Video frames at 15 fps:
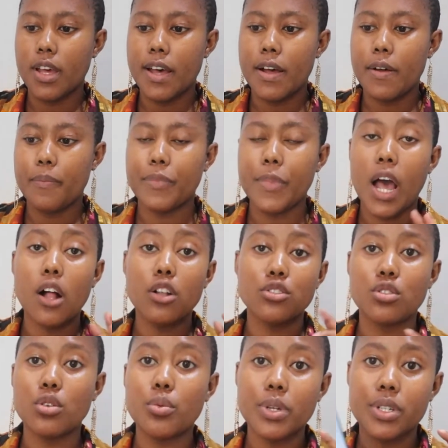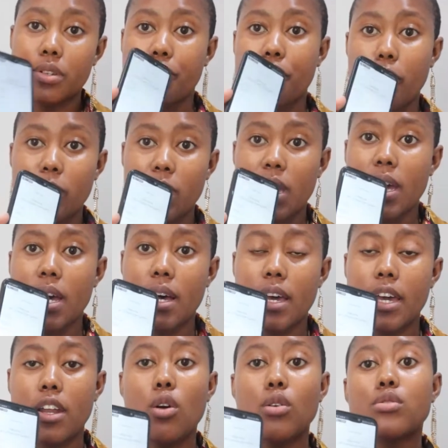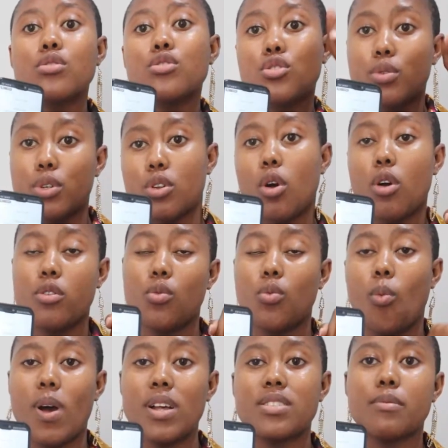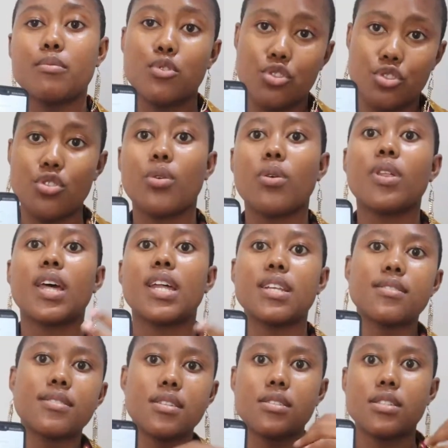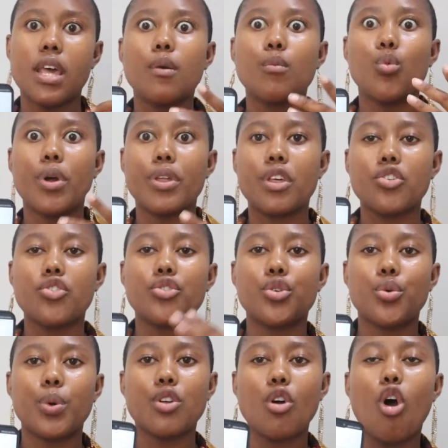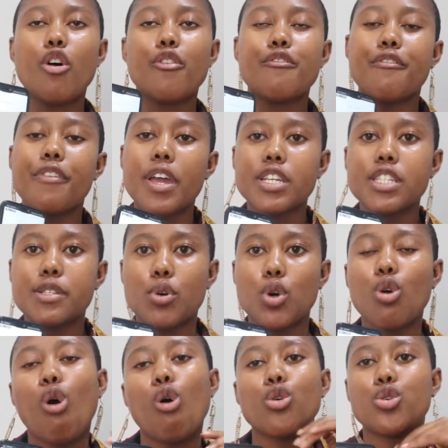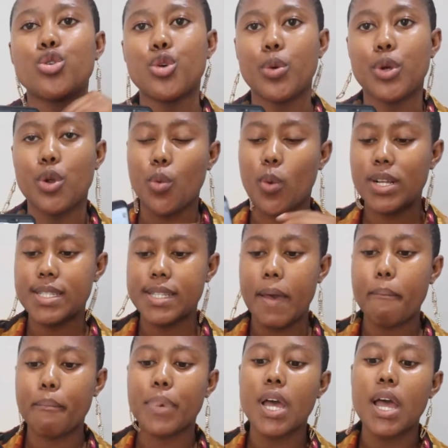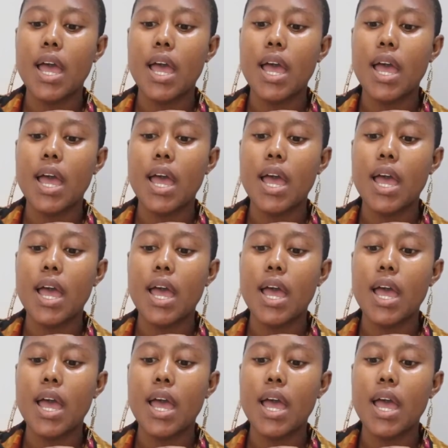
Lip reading: I'll do it from here, and I'll also do it on WhatsApp to show you that it's the same whether you do it on Facebook or you do it on WhatsApp.